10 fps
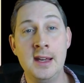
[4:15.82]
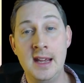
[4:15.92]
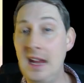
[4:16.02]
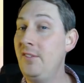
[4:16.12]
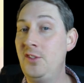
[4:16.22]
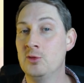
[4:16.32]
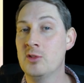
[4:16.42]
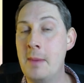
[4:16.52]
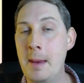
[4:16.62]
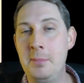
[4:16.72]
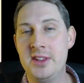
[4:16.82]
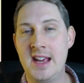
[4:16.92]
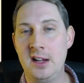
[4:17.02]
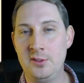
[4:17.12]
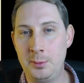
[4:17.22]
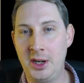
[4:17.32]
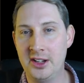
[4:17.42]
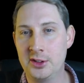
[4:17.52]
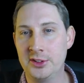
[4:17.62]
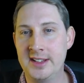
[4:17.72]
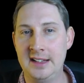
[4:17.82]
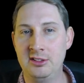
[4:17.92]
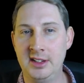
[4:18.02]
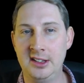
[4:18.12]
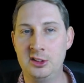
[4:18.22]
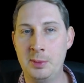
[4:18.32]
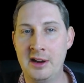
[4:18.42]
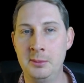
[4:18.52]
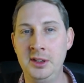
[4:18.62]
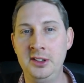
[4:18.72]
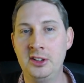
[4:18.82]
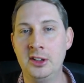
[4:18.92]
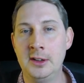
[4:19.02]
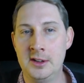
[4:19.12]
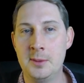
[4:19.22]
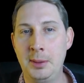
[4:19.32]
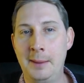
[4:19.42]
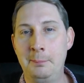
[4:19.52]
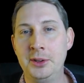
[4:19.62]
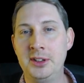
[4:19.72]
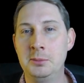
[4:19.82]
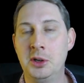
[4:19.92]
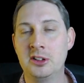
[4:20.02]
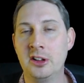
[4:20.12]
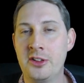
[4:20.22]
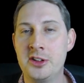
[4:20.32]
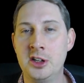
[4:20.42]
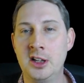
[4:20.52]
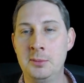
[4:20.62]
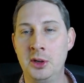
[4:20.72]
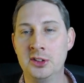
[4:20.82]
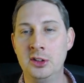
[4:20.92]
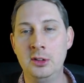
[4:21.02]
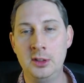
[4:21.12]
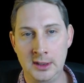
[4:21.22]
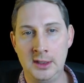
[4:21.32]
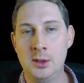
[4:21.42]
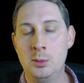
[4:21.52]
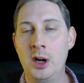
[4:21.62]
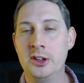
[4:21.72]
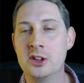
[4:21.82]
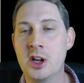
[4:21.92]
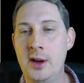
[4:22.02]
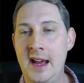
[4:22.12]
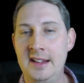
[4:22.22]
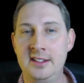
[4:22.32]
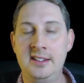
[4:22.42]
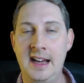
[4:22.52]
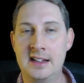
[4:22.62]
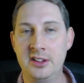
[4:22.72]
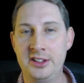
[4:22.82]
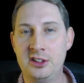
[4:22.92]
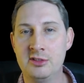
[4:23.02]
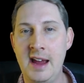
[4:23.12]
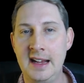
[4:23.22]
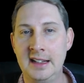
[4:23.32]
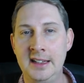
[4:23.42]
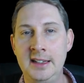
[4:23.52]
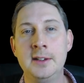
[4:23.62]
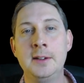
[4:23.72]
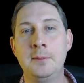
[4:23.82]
If you remember the alpha particle scattering experiment, the plum pudding model and the nuclear model, why not go ahead and tackle this directly?